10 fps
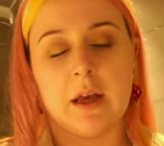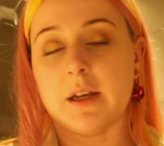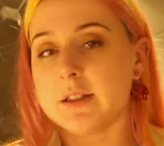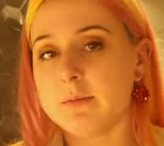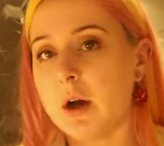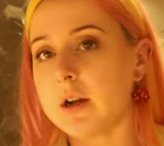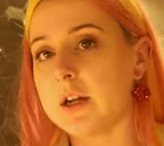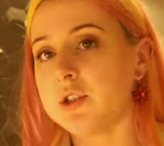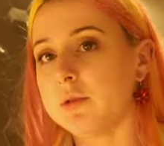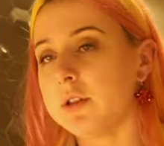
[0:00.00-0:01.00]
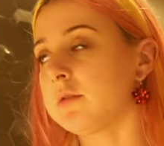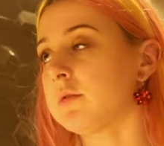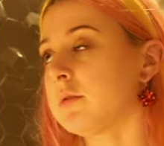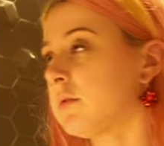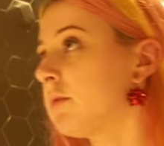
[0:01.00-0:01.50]
as smart casual,
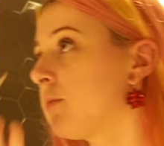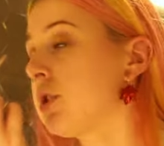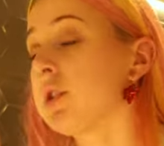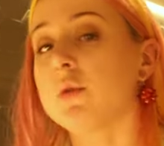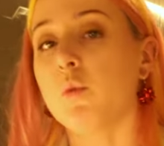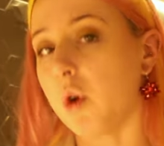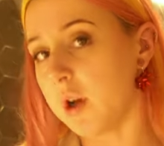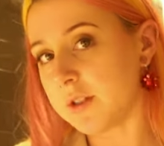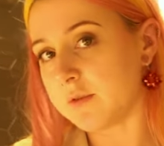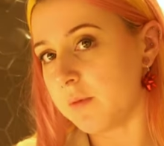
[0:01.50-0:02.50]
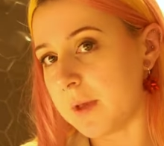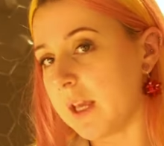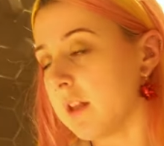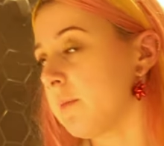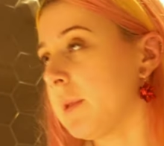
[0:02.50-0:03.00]
which is the worst for me at the